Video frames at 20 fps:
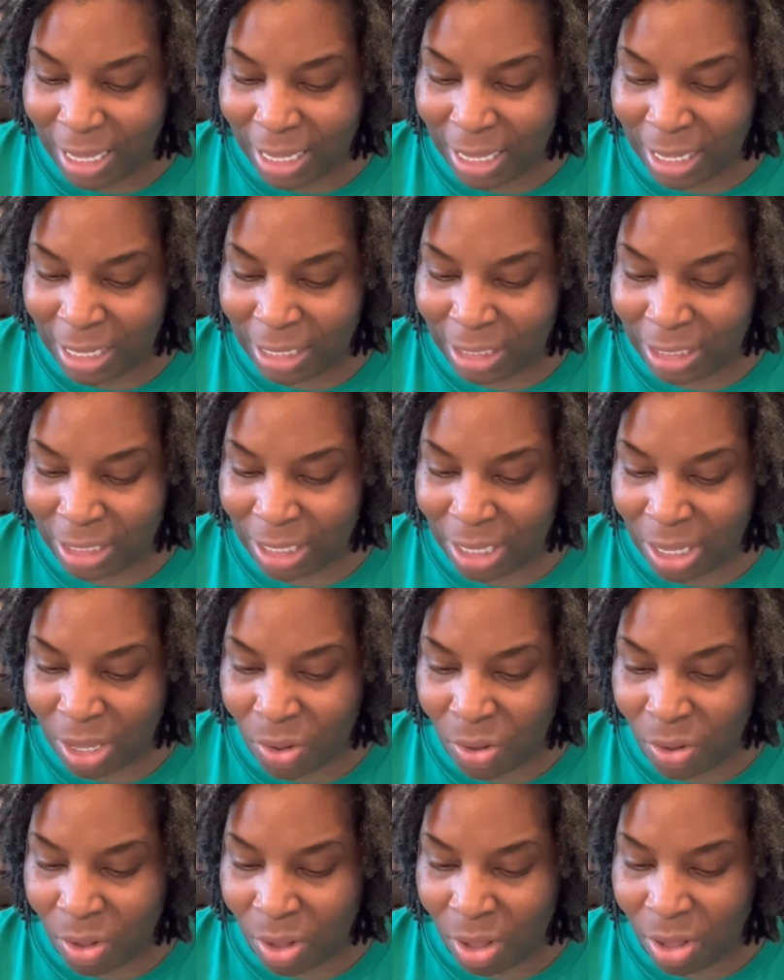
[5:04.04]
let's
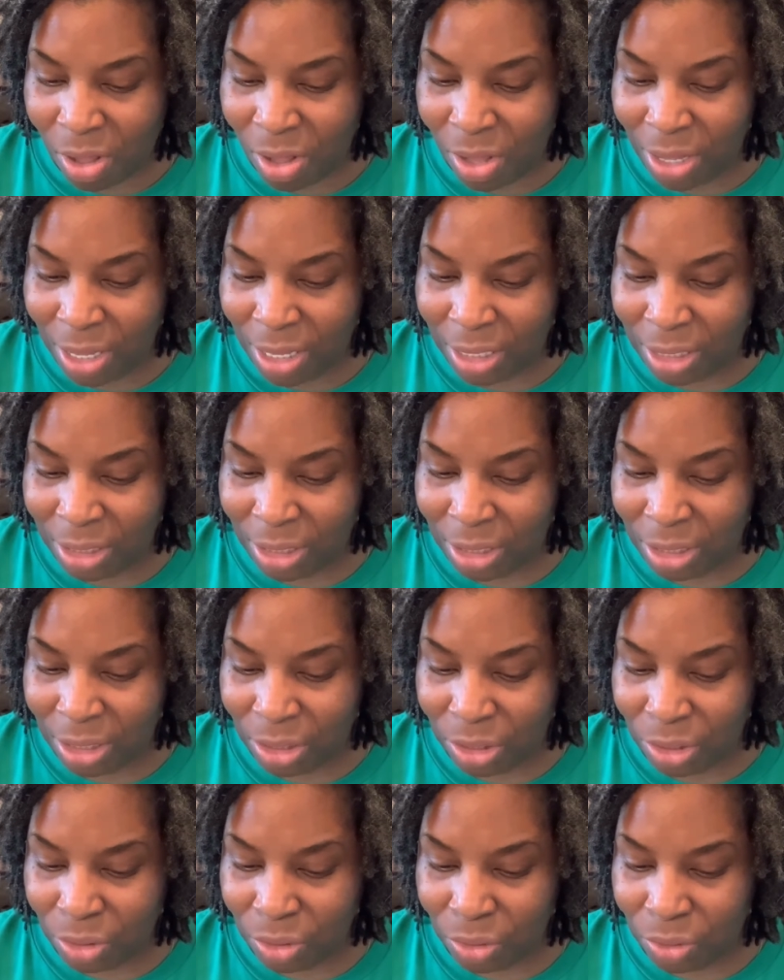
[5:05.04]
go on
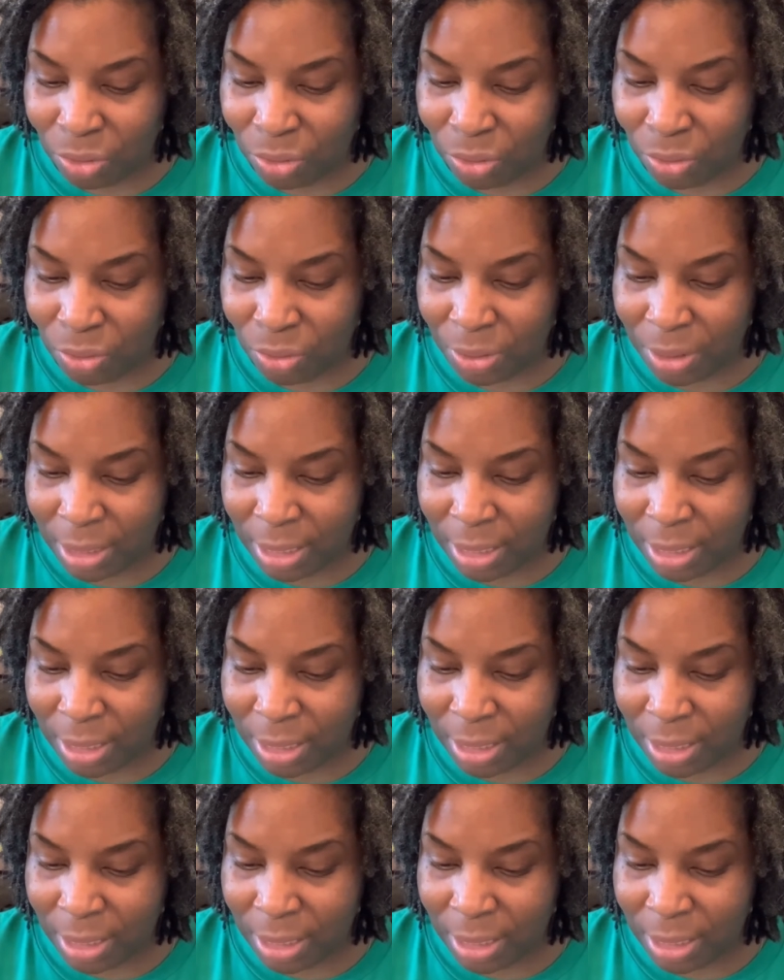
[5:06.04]
to